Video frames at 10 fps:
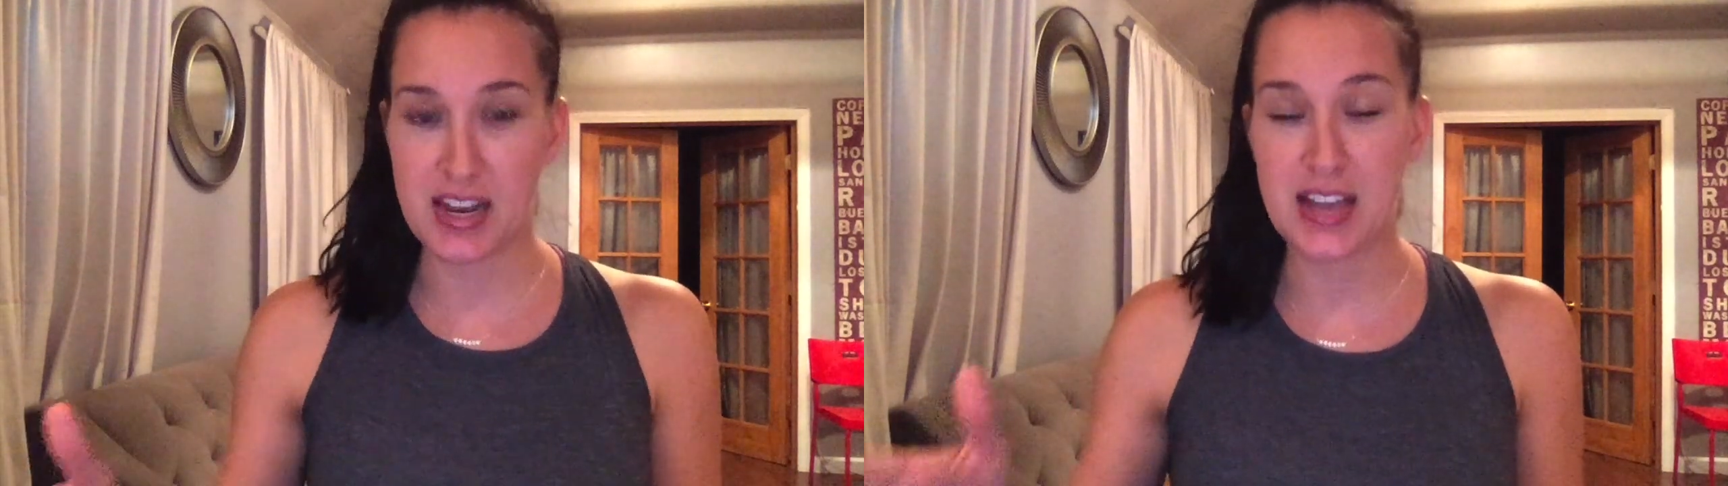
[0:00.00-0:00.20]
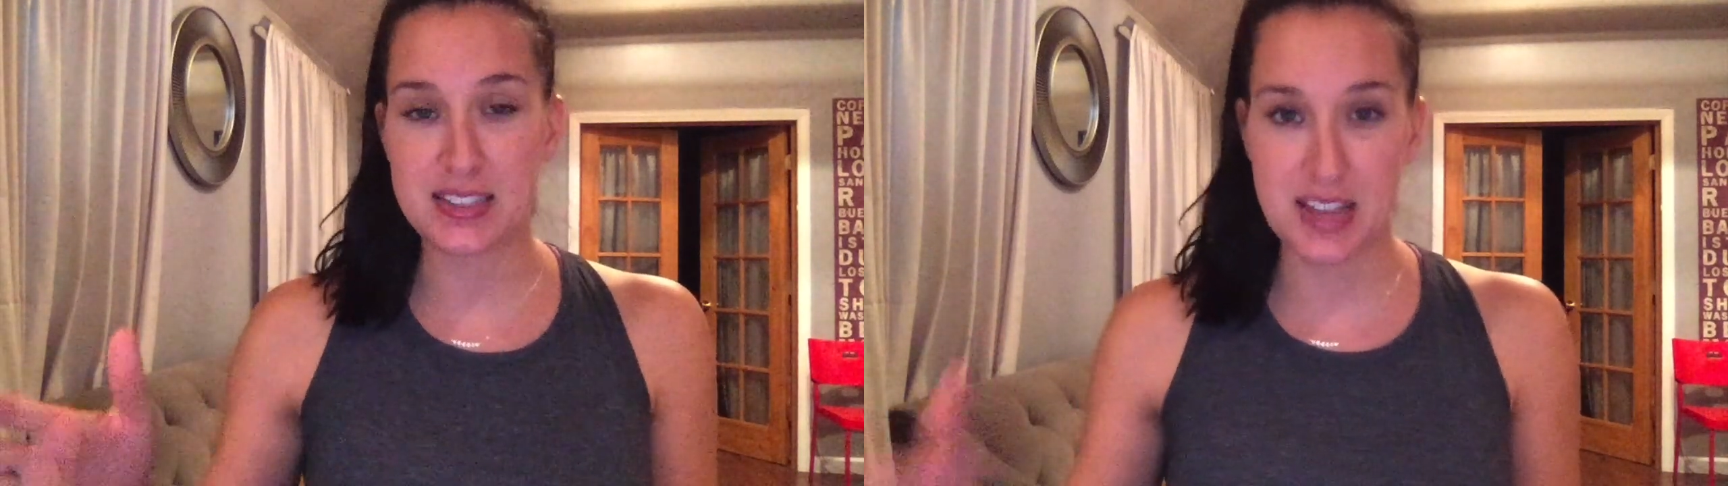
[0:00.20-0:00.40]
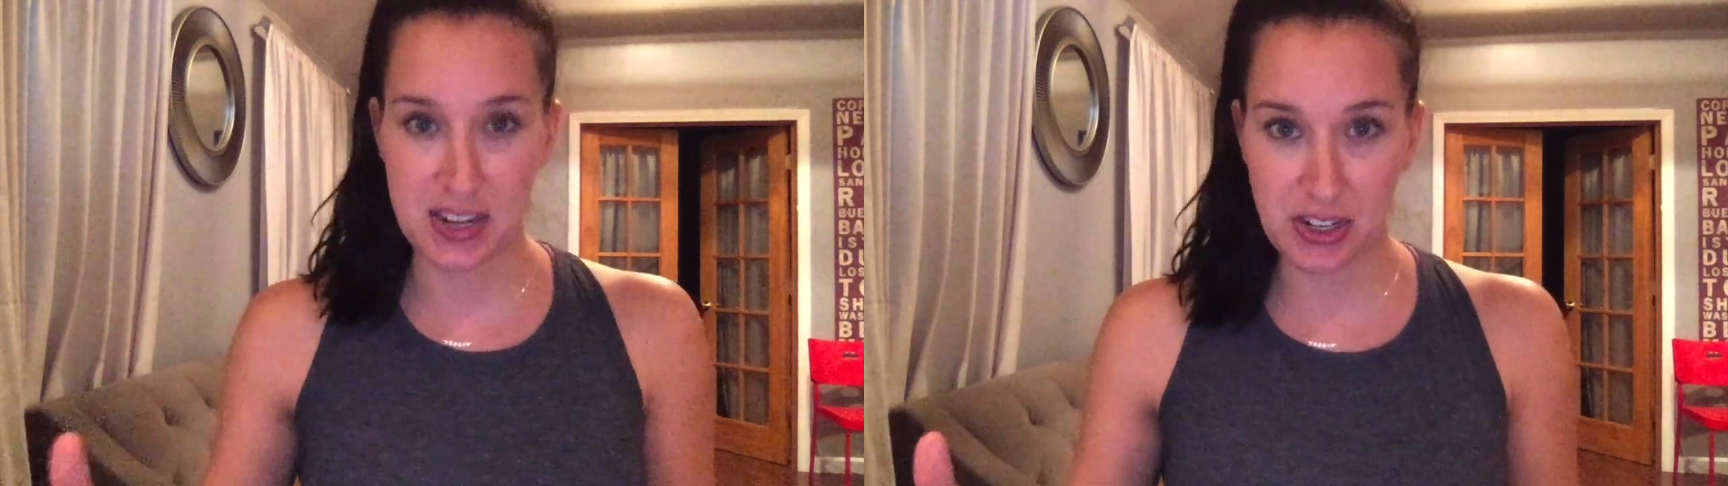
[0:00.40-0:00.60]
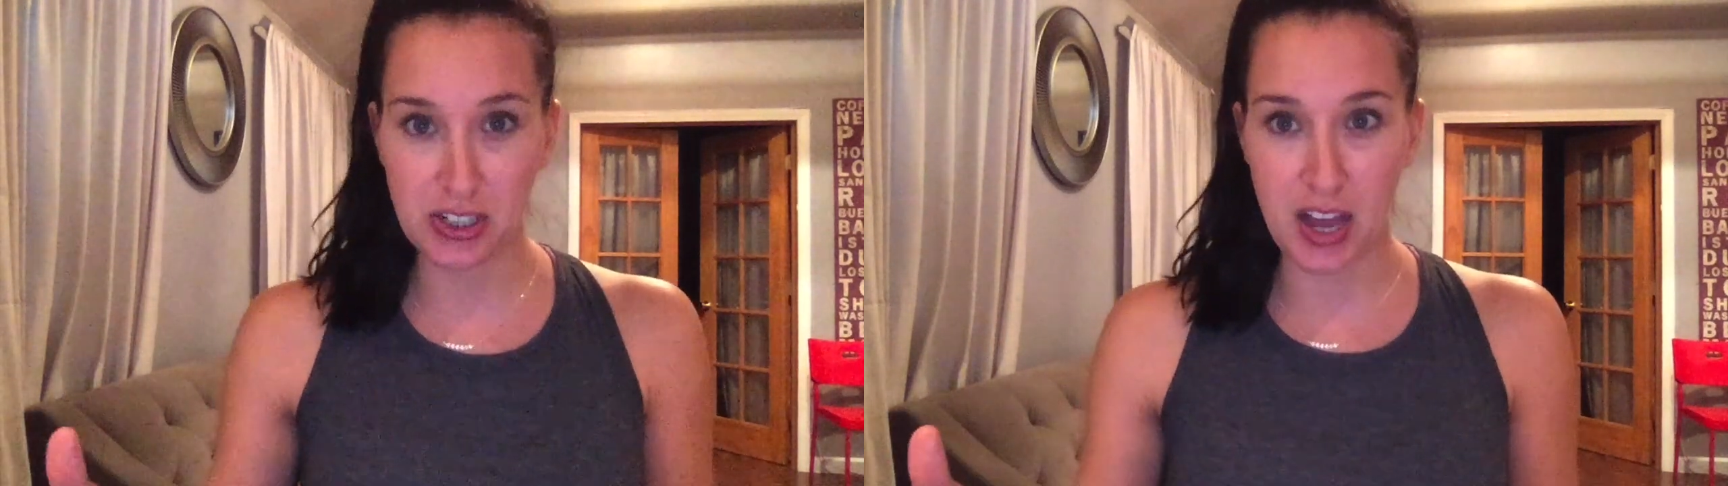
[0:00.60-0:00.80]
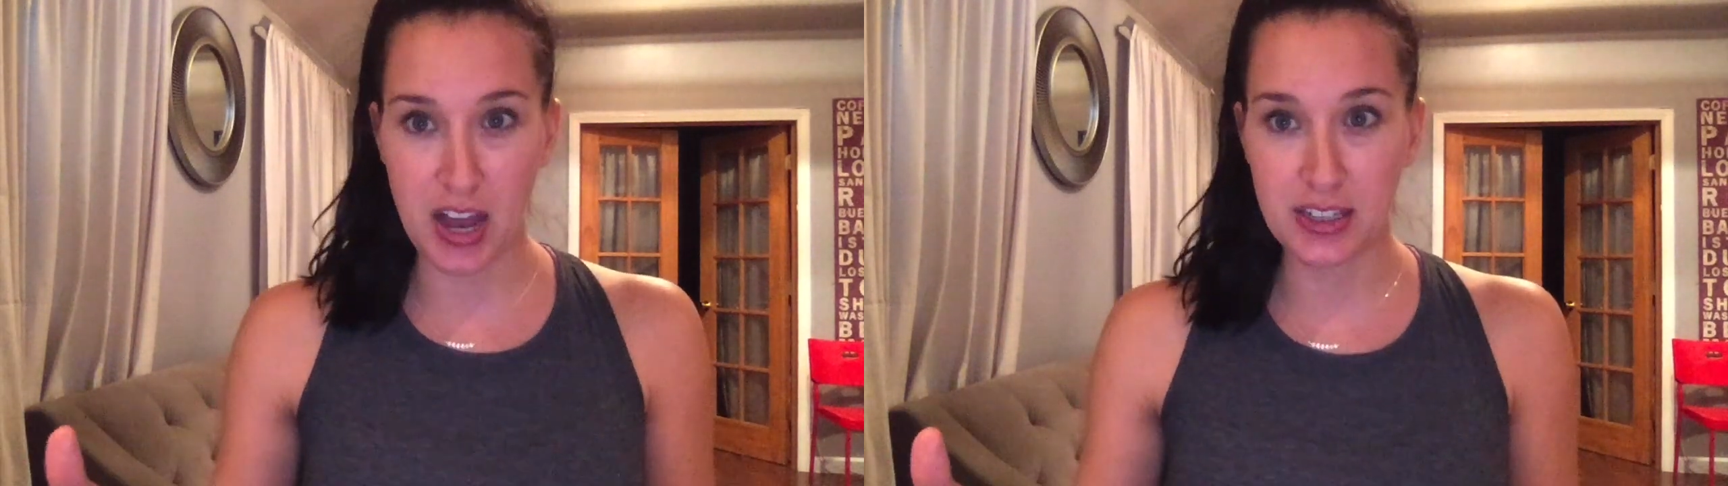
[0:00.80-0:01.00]
At 10
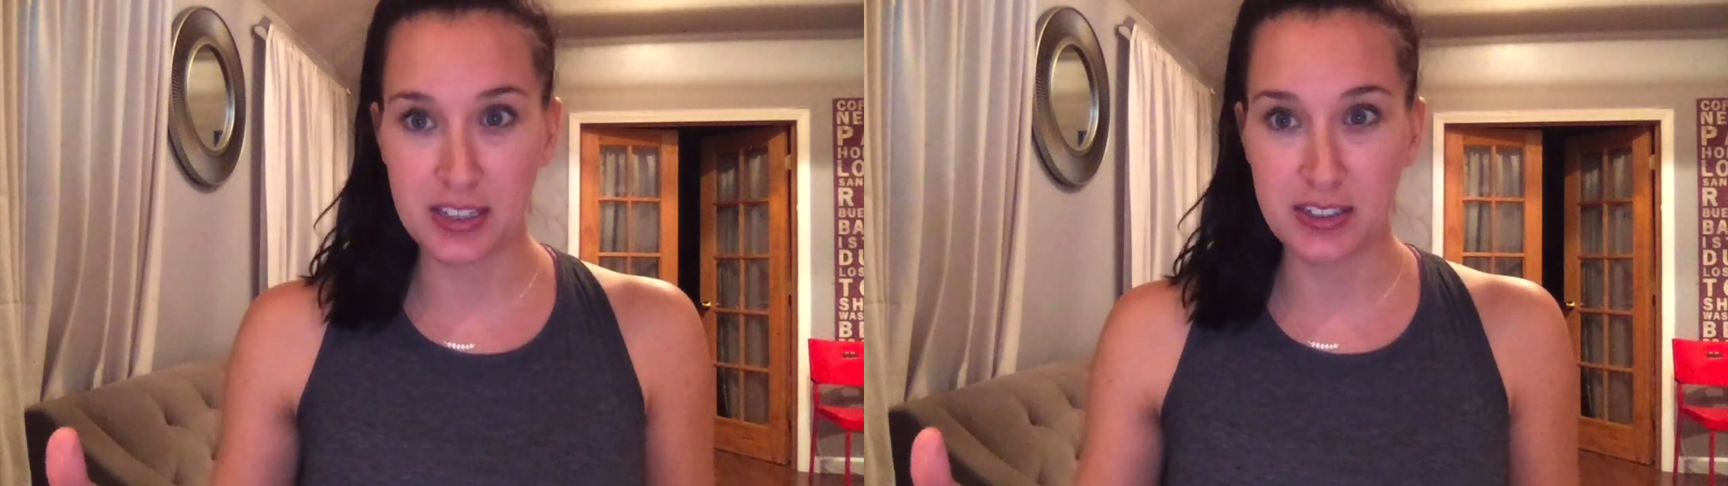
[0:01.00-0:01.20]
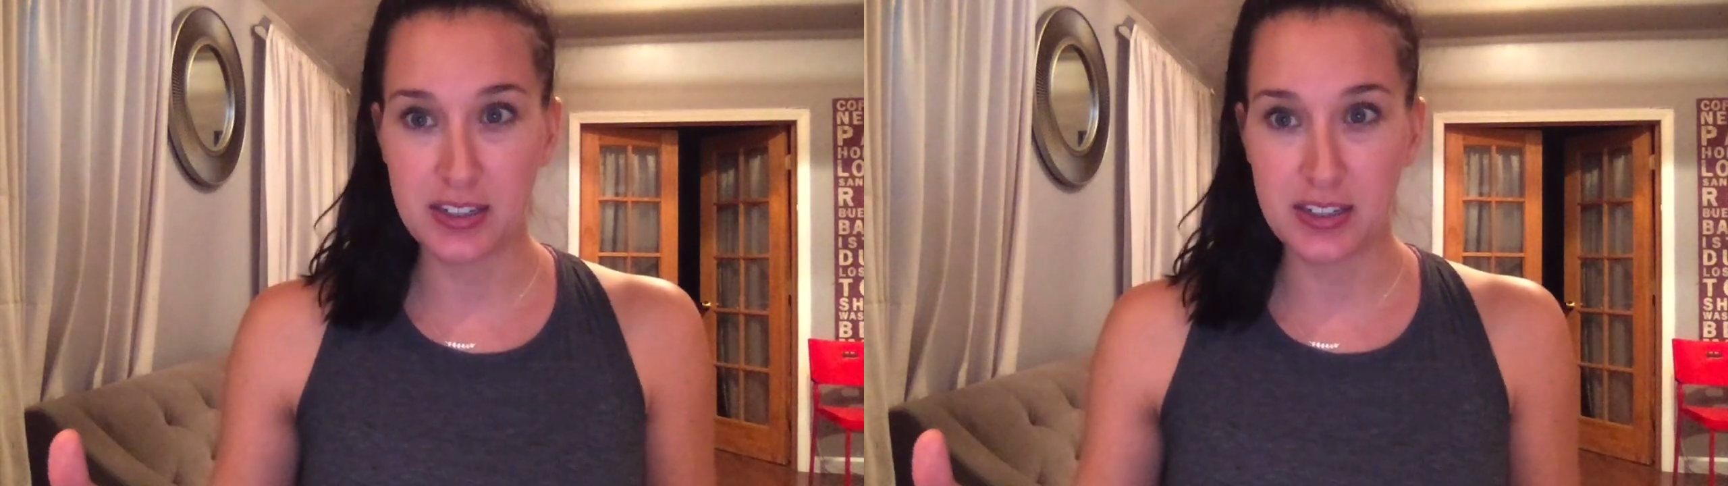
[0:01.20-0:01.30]
o'clock,